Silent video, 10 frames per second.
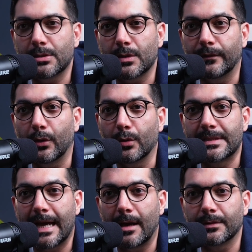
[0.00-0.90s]
So if you go
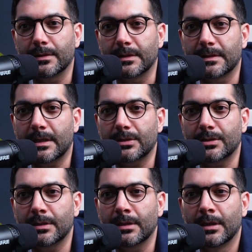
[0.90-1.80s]
down to this
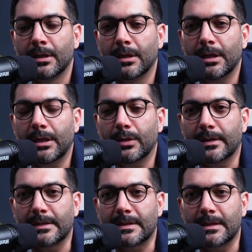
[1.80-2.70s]
section, you
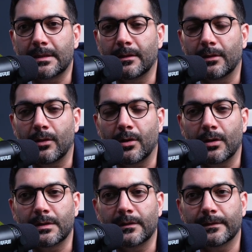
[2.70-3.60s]
can see there are
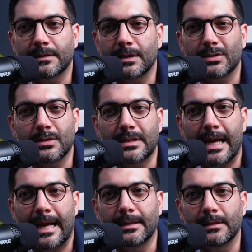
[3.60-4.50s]
different sections
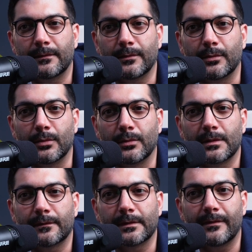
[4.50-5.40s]
added for
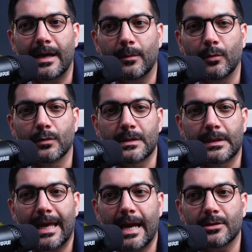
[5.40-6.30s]
different variables and
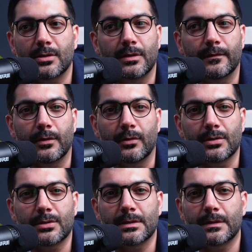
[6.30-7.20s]
cache
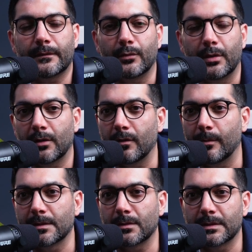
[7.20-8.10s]
configurations for
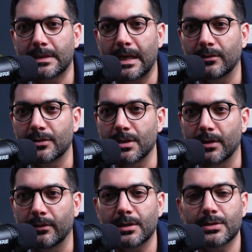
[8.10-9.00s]
incremental static
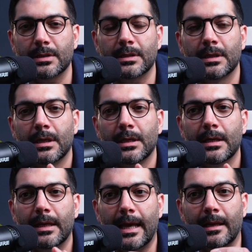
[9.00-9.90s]
regeneration
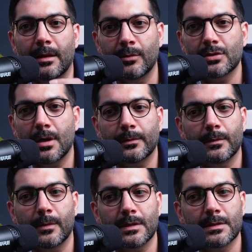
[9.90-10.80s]
and image
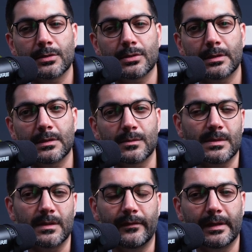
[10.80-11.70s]
optimization,
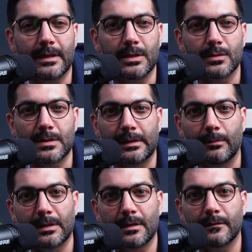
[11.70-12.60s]
specifically using the
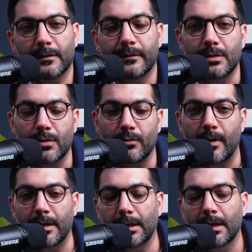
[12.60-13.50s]
middleware when you're running,